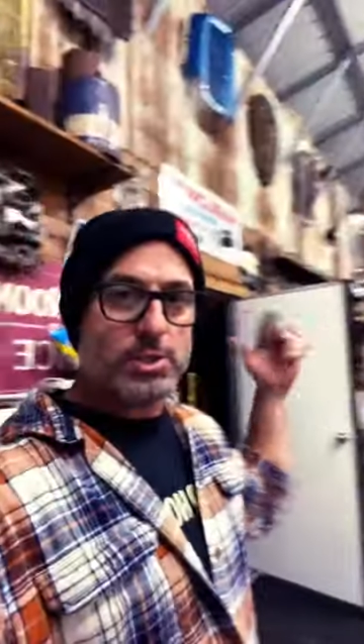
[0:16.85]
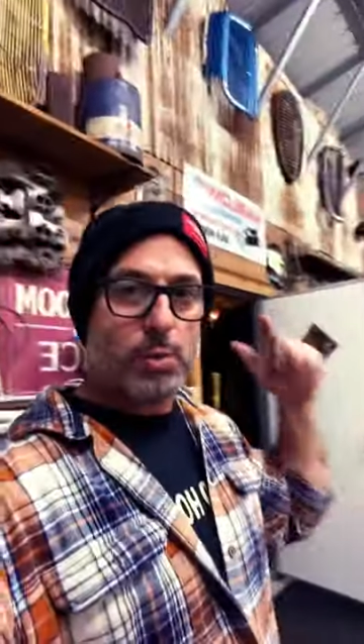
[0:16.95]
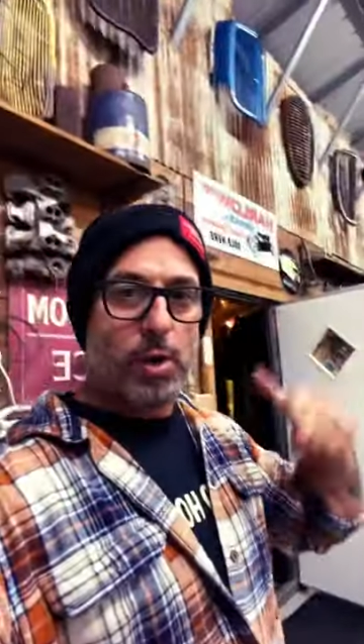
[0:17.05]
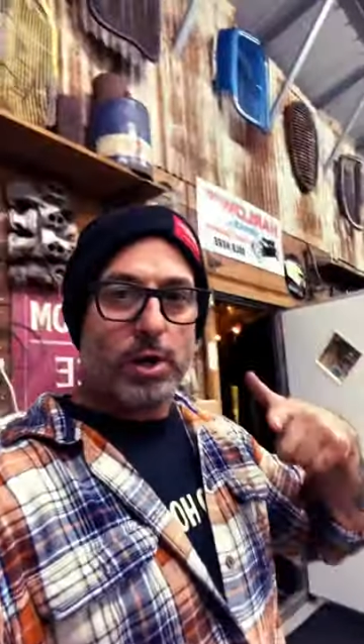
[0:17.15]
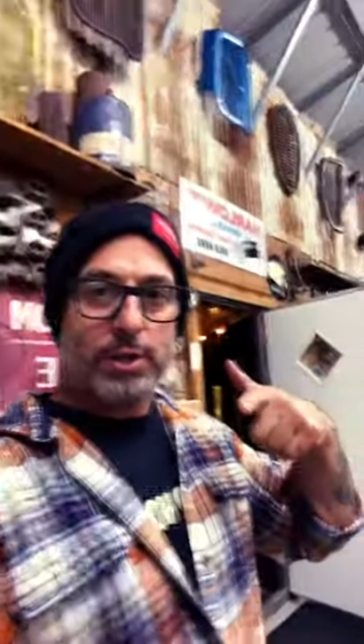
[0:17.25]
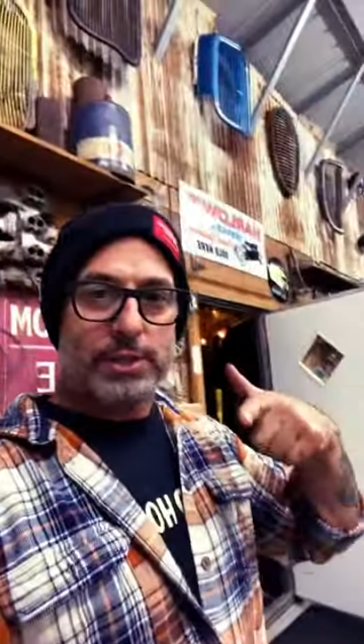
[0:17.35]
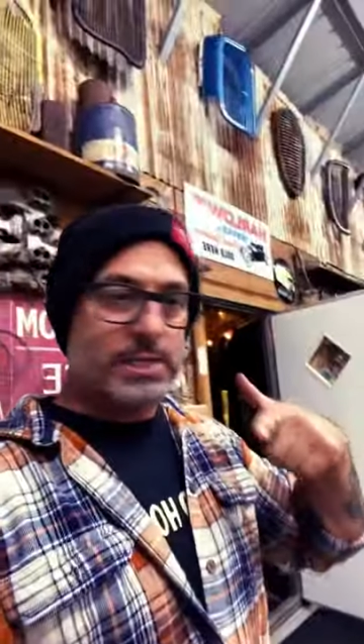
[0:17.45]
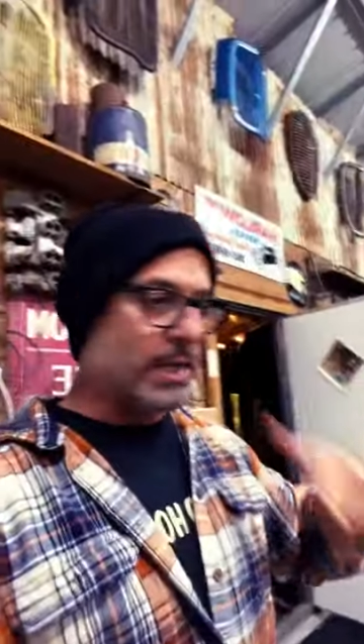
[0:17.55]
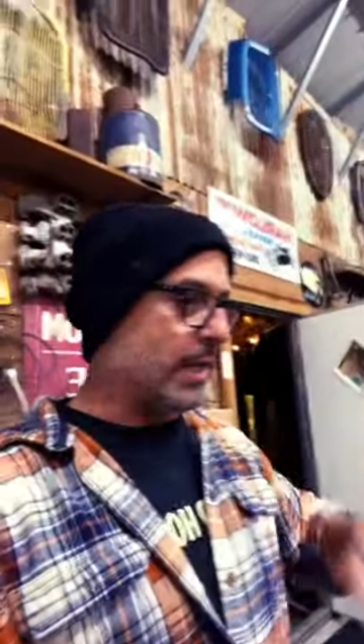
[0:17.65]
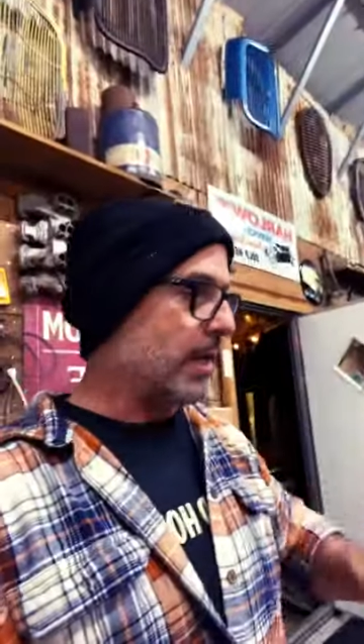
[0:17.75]
to work on the
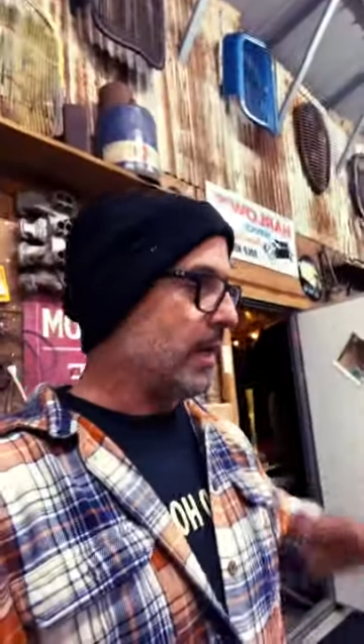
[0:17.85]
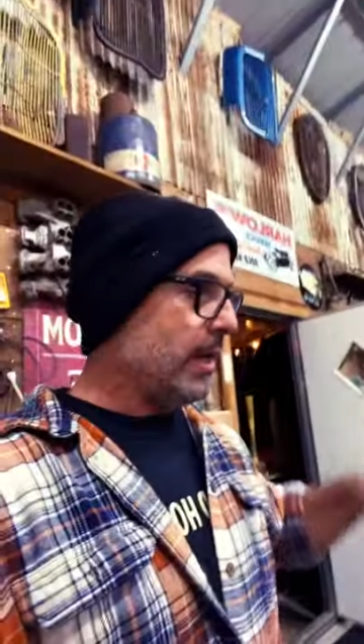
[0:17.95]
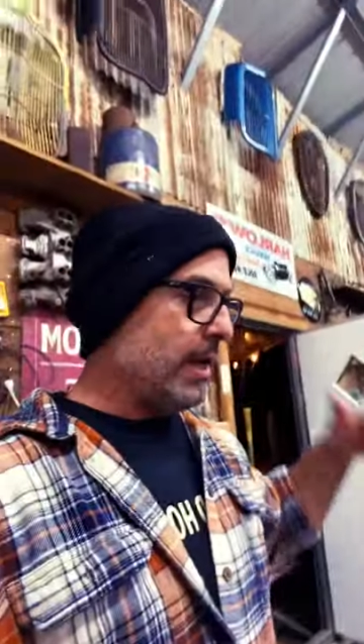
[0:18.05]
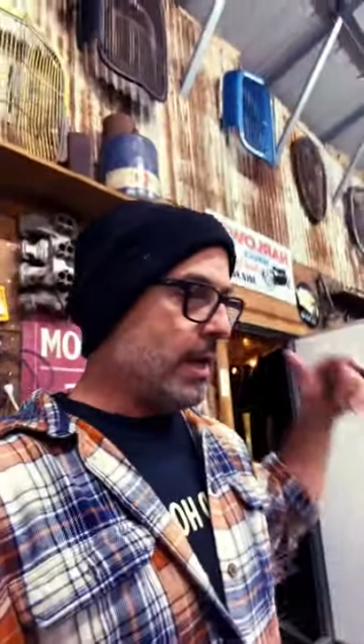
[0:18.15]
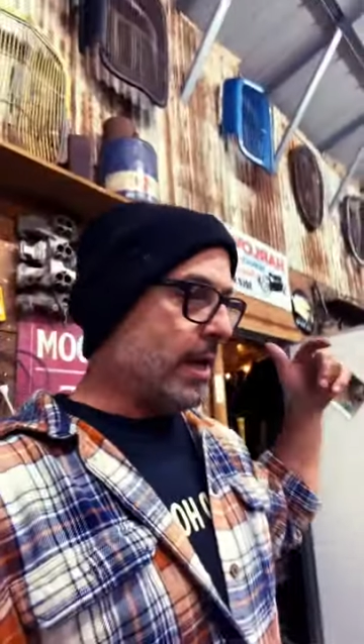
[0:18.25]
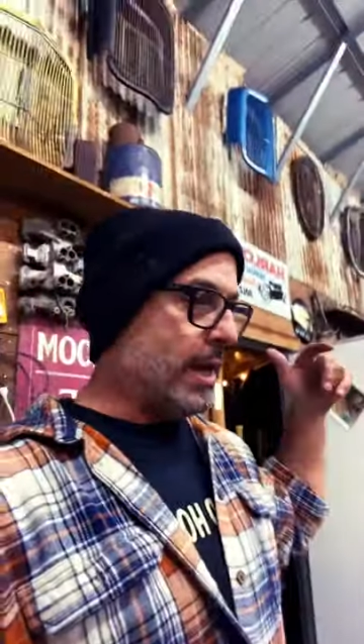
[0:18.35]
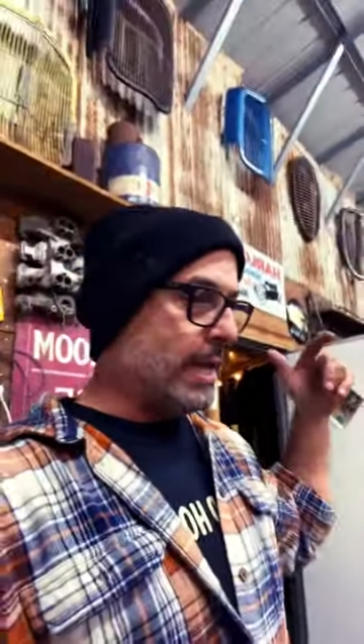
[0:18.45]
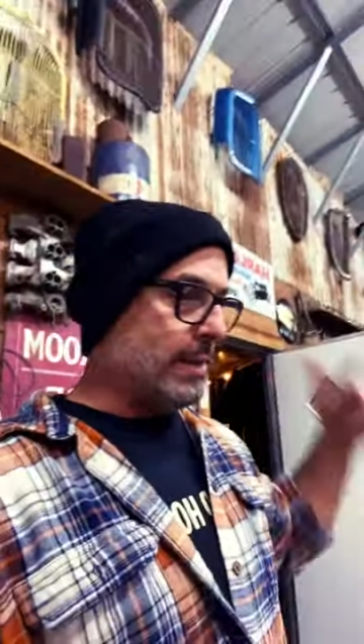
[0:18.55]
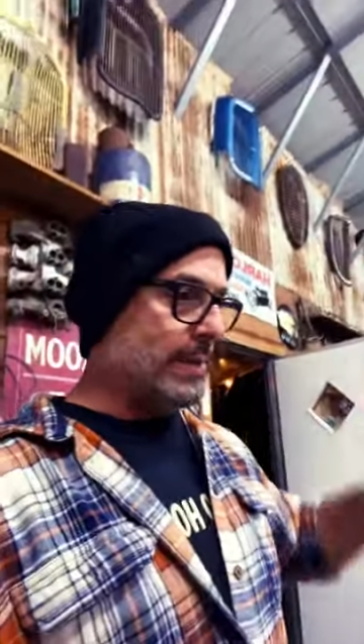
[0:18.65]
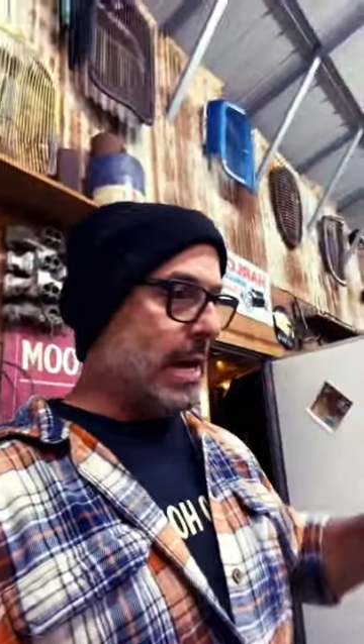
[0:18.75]
T.
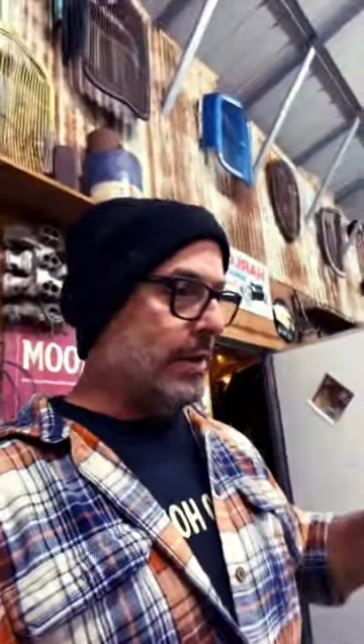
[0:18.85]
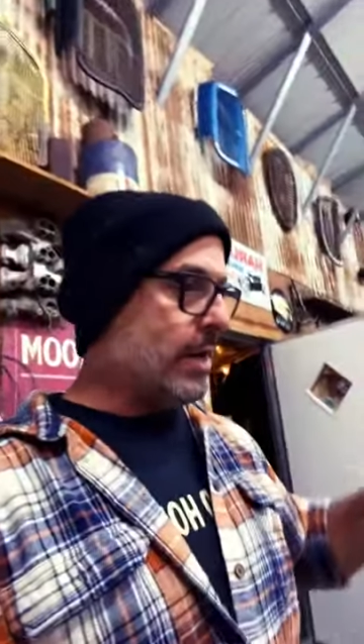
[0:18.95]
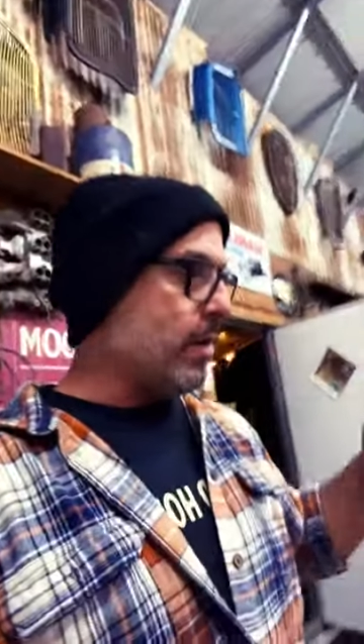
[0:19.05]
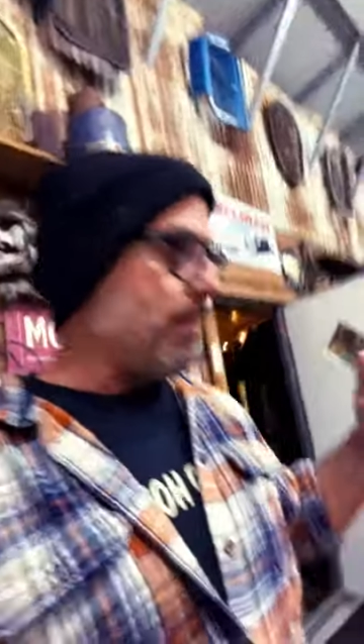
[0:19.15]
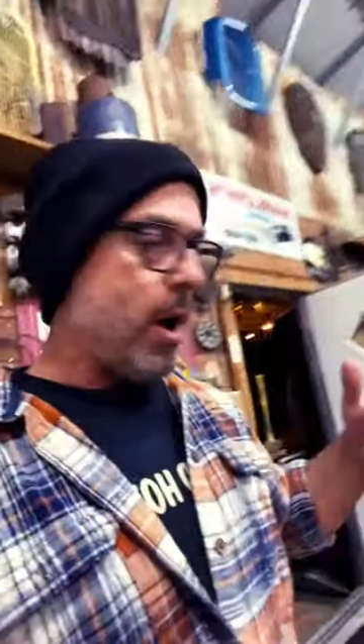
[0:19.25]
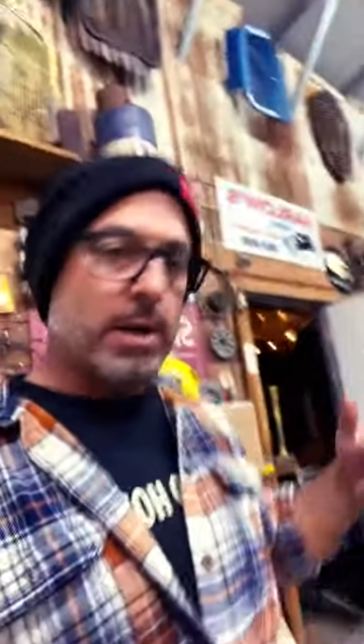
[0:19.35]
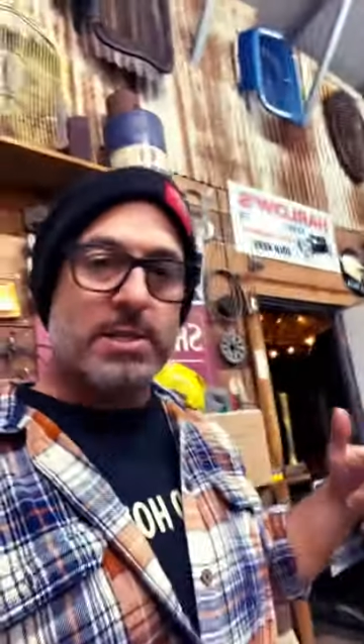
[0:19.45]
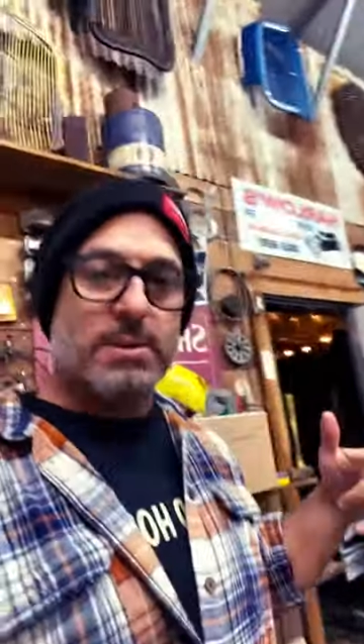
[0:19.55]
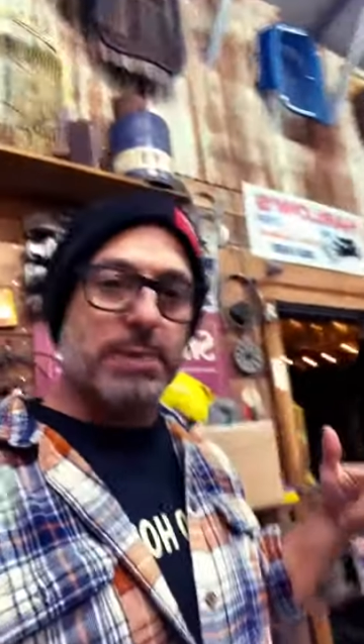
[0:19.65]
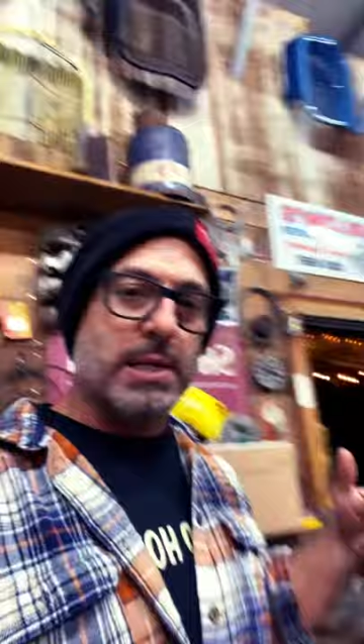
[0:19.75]
And I'm down here, I'm mocking
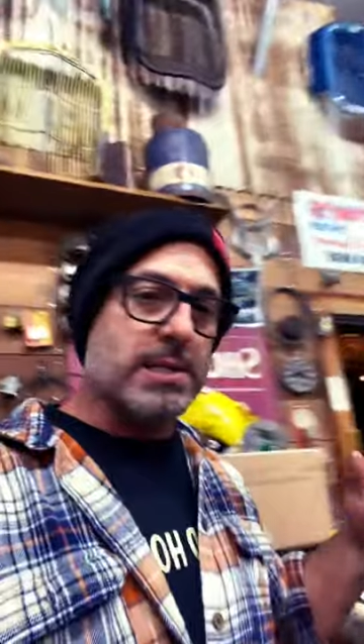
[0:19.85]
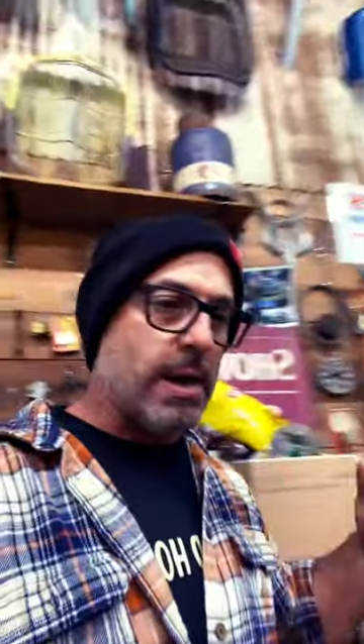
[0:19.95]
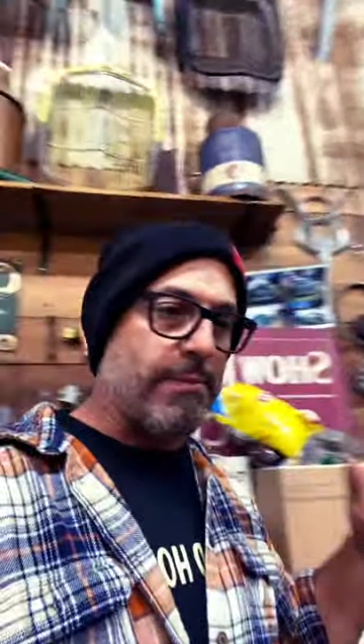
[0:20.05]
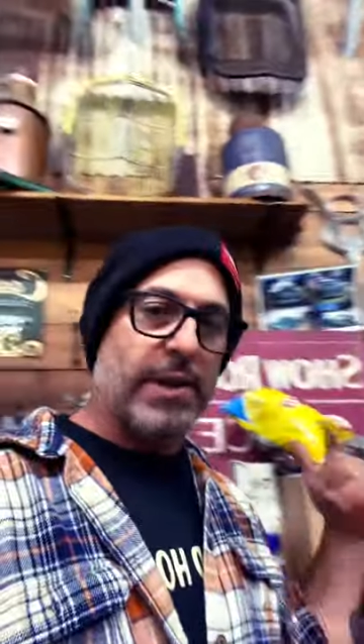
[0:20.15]
some things up.